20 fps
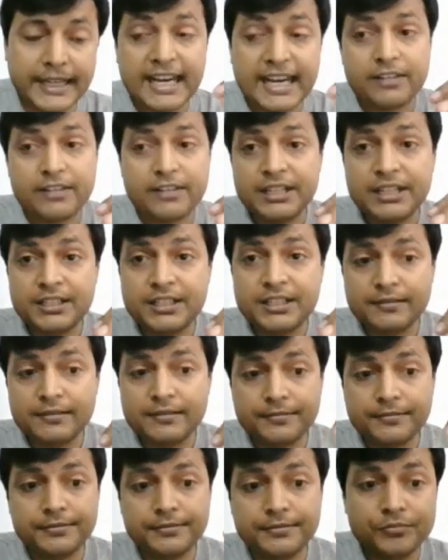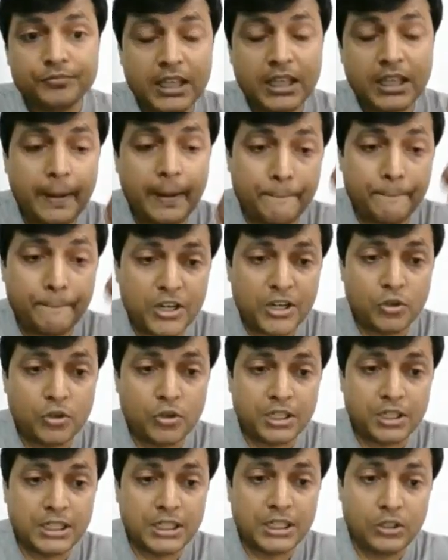adventive
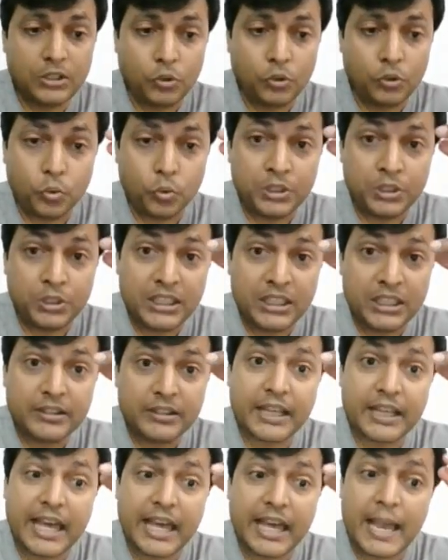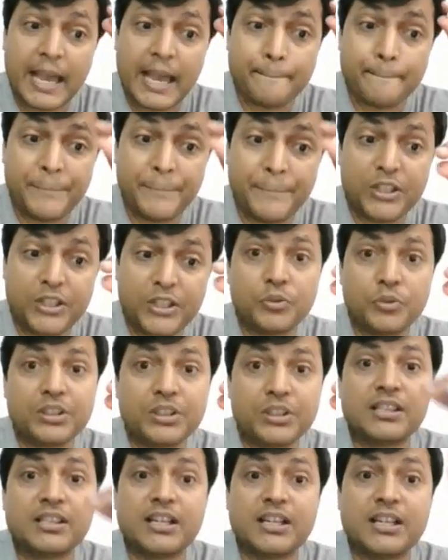embryony, only the
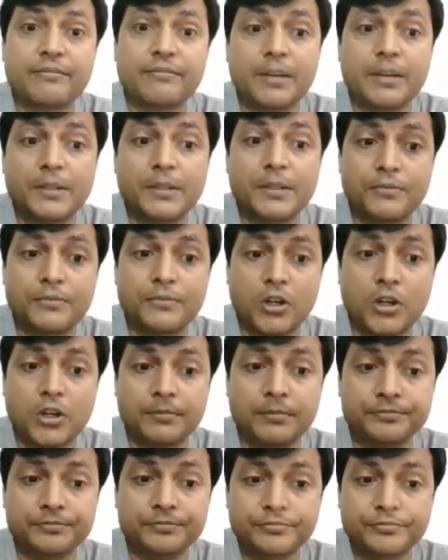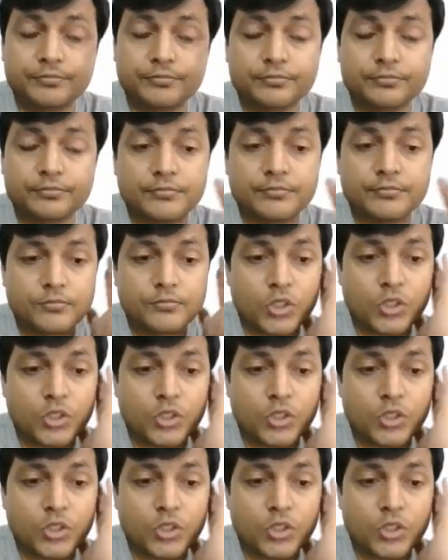embryo is developed from